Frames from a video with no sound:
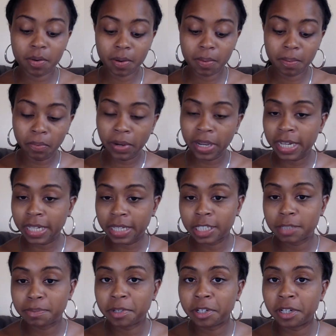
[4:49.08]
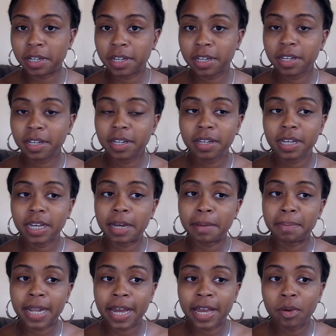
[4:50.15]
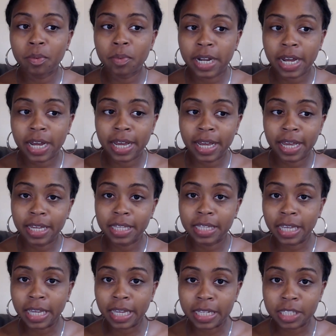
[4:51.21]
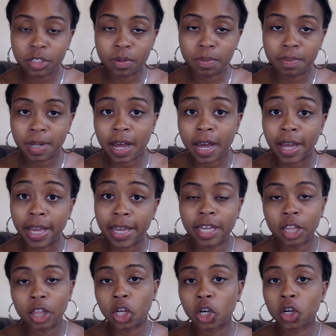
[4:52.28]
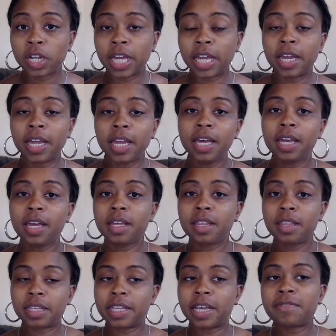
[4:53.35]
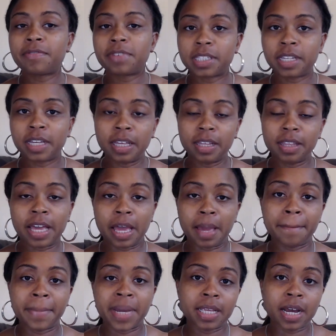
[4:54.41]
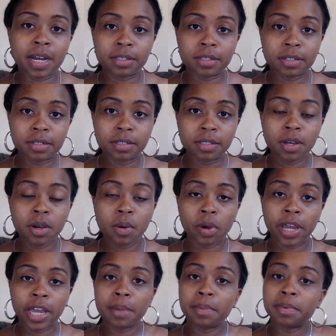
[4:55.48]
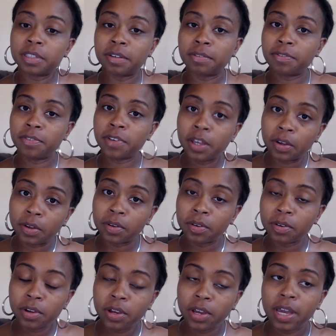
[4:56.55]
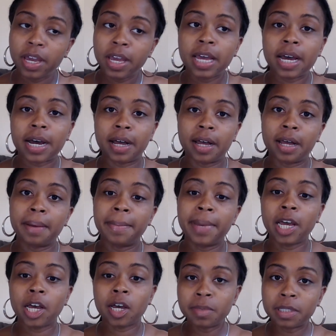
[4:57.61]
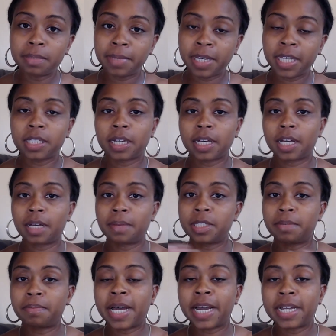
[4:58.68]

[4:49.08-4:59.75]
reading this book, applying what I needed to apply, and learning the deficit that my doctors weren't able to fill helps me to come to my